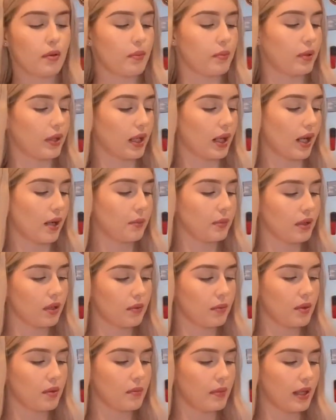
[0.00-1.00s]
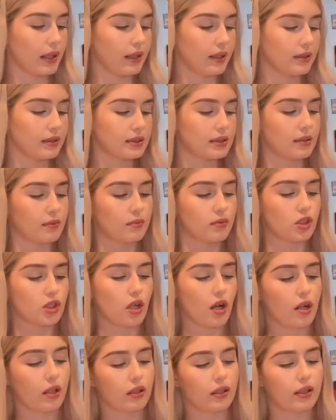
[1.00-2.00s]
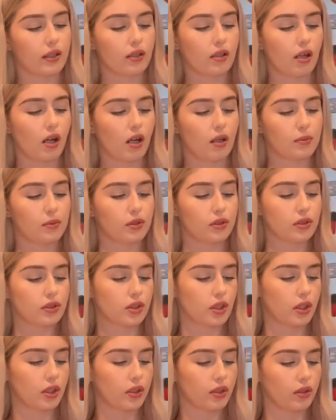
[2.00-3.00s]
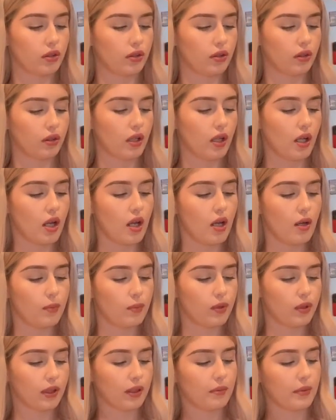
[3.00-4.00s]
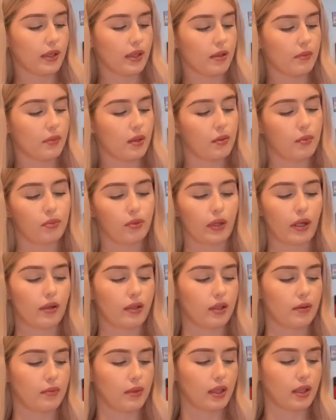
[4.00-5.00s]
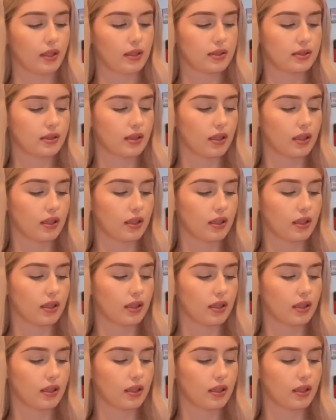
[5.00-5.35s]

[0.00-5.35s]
but I'm going to be making some chocolate caramel turtle premium brownie mix.